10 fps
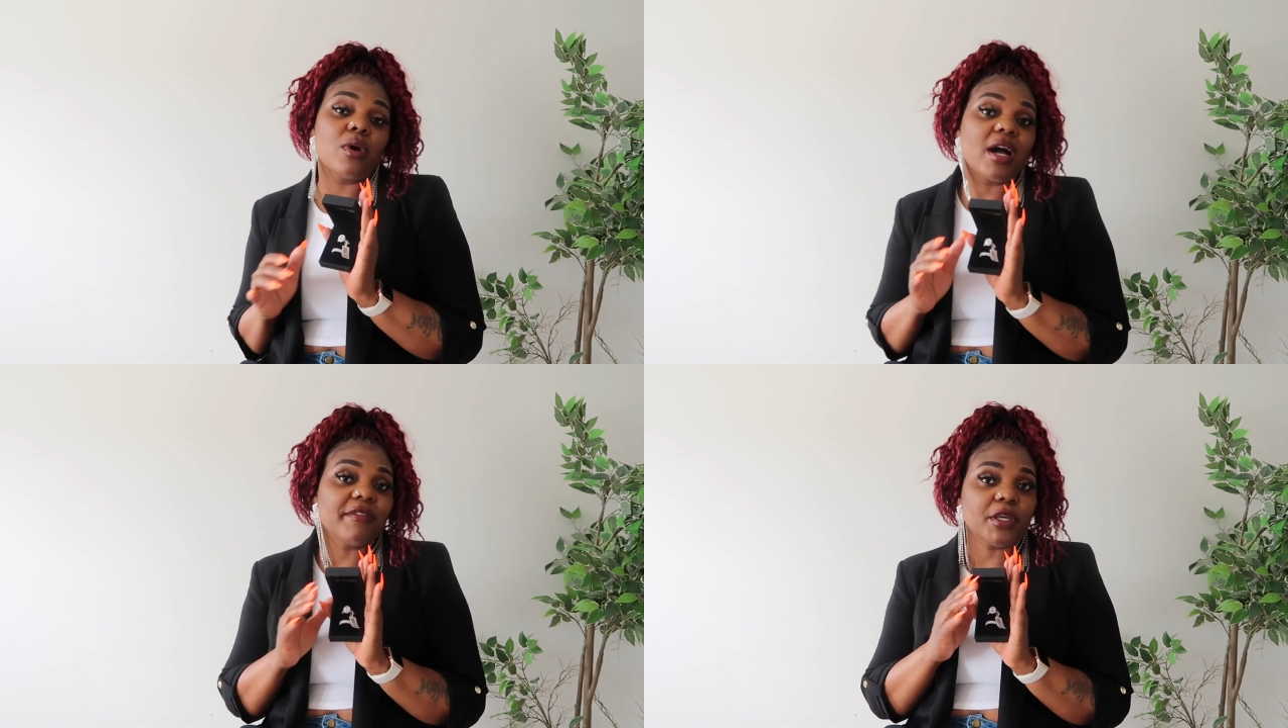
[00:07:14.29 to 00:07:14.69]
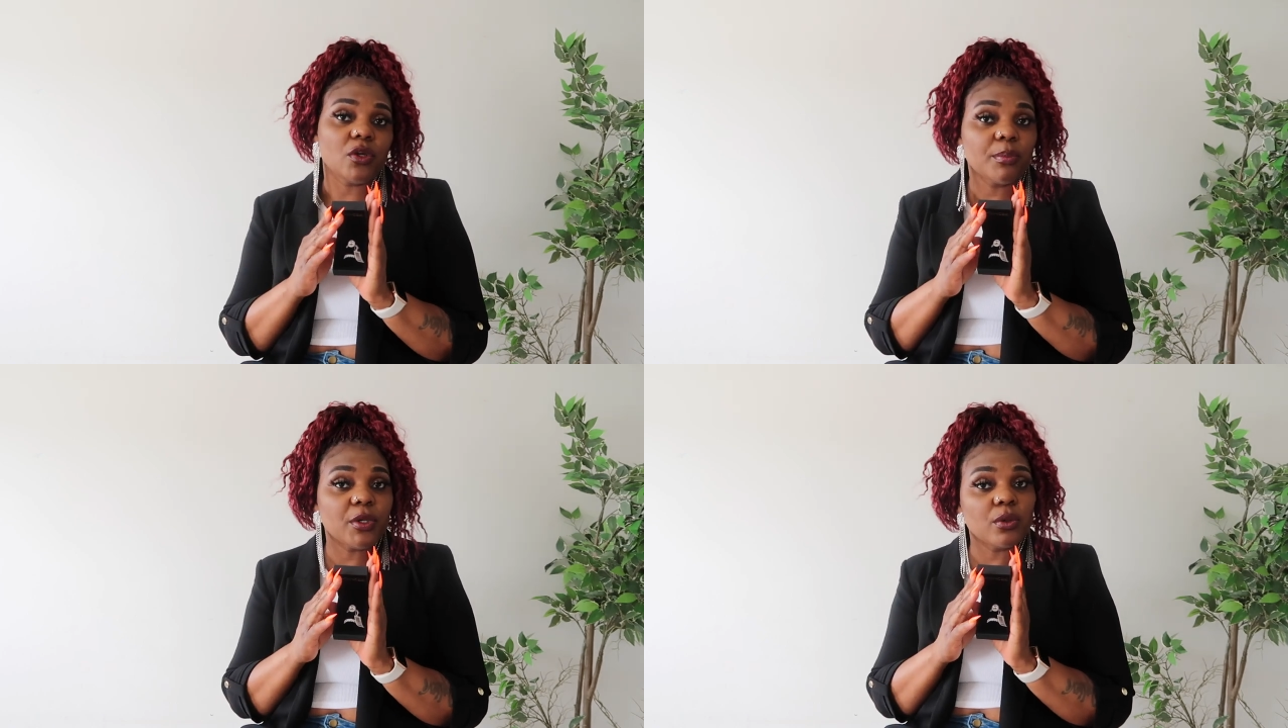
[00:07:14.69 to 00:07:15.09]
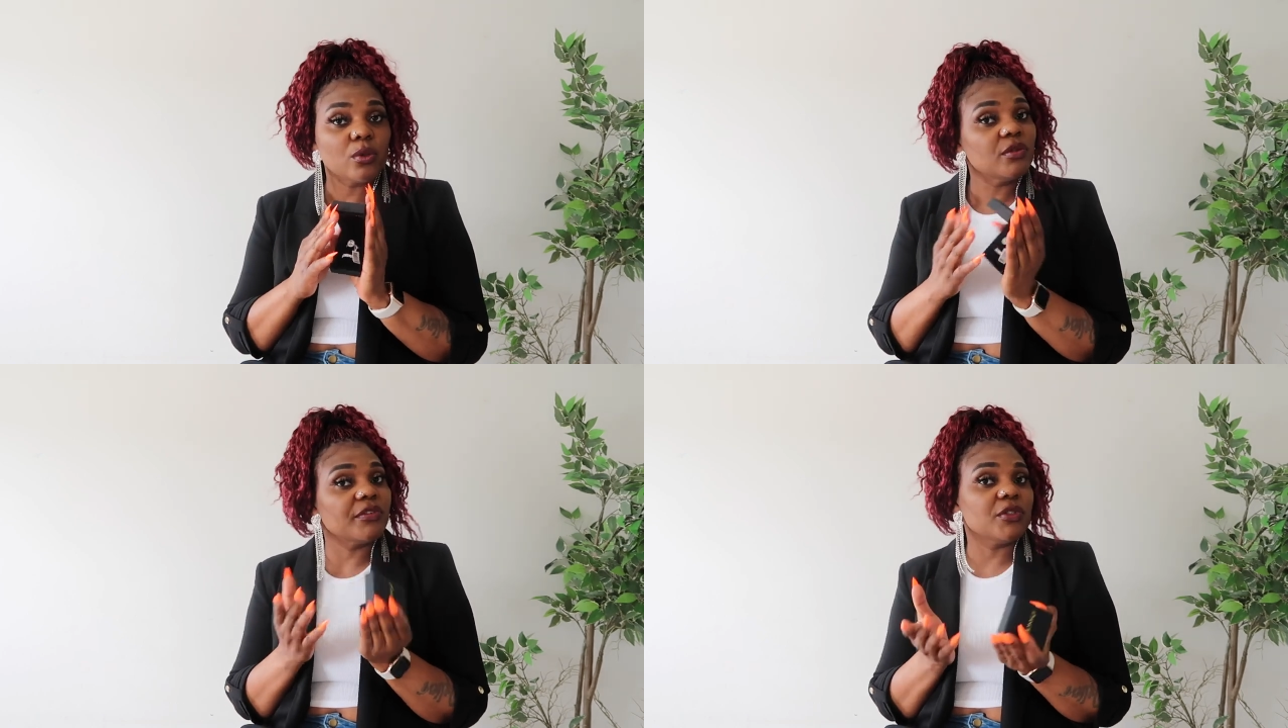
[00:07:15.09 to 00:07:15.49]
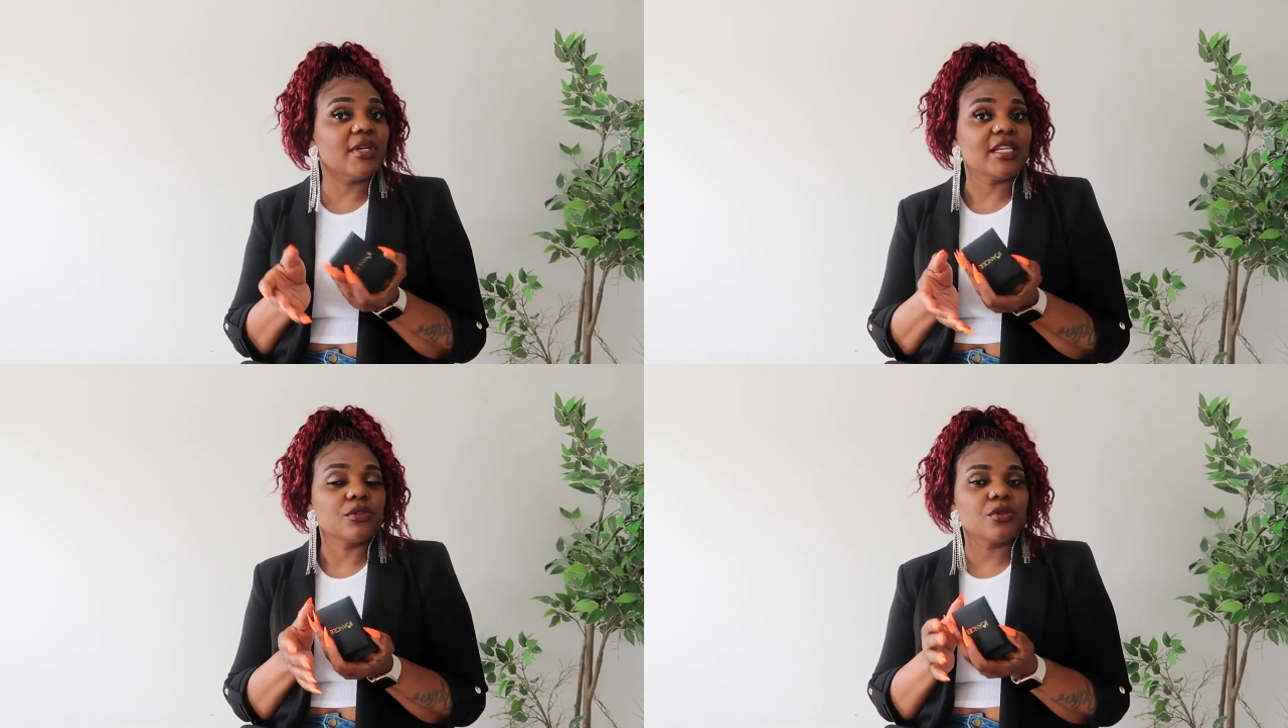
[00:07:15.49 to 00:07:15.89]
have a coupon code for you
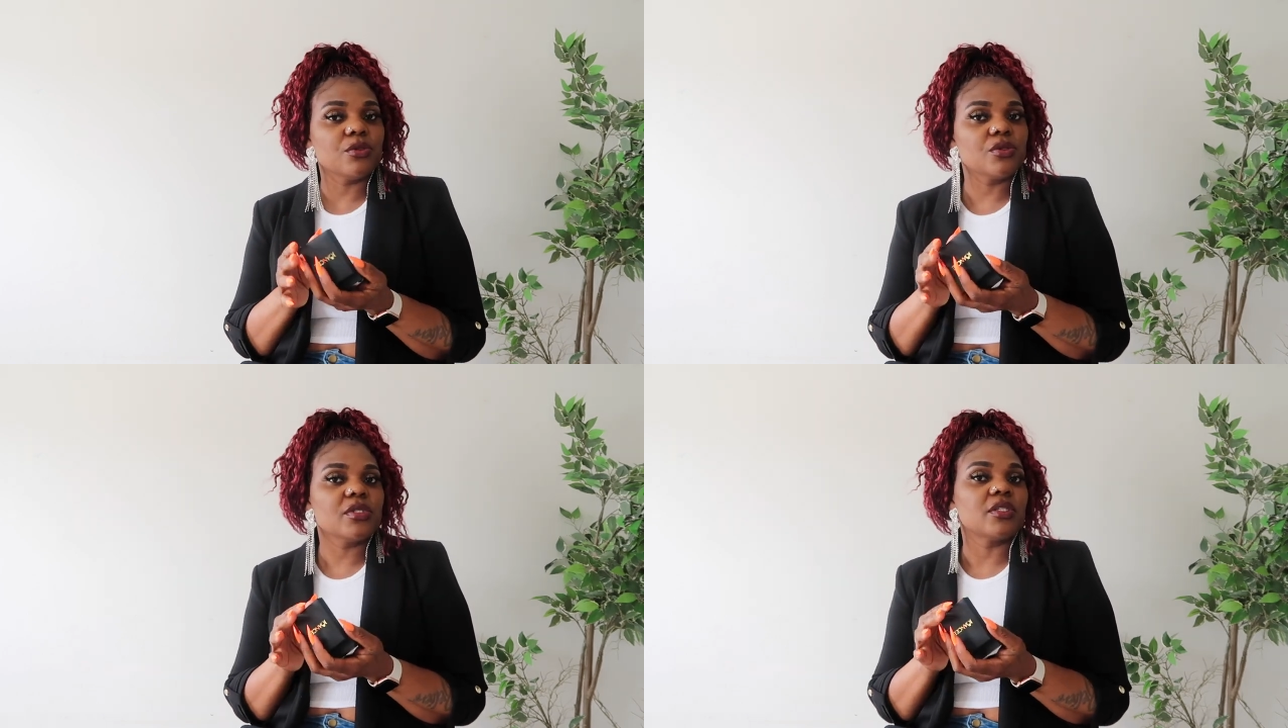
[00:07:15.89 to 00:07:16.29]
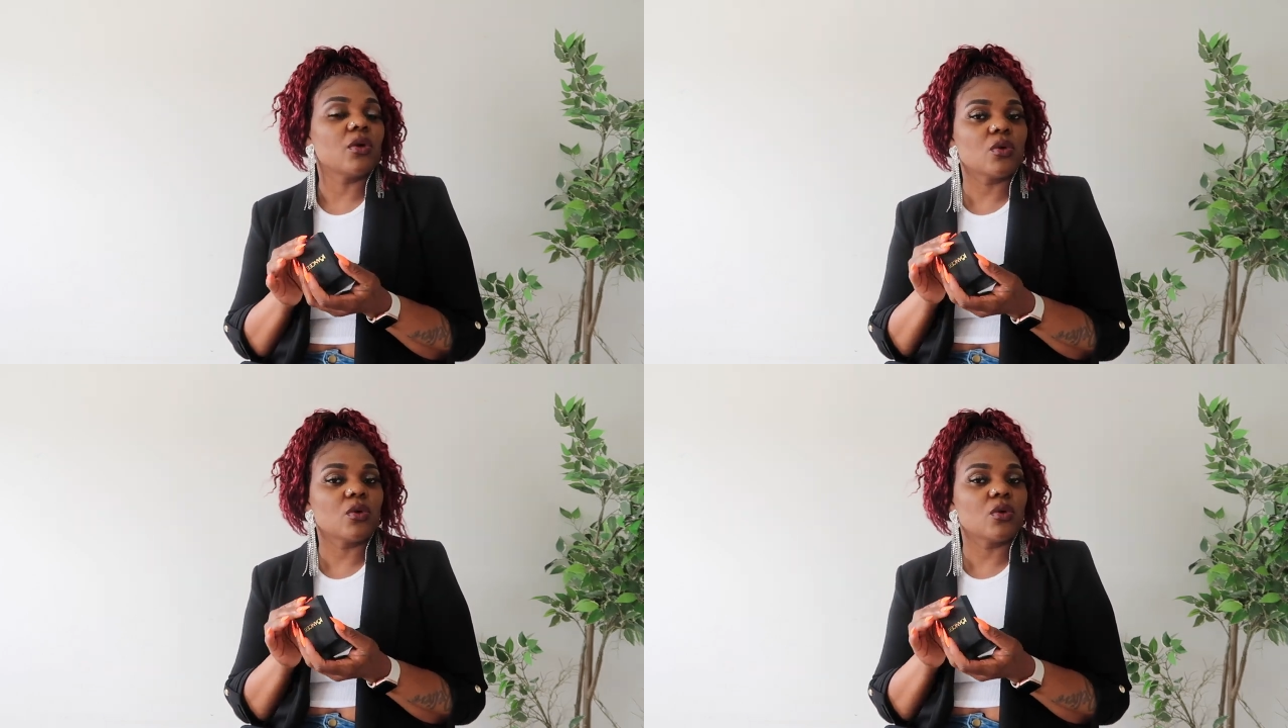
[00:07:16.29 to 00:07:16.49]
guys to use and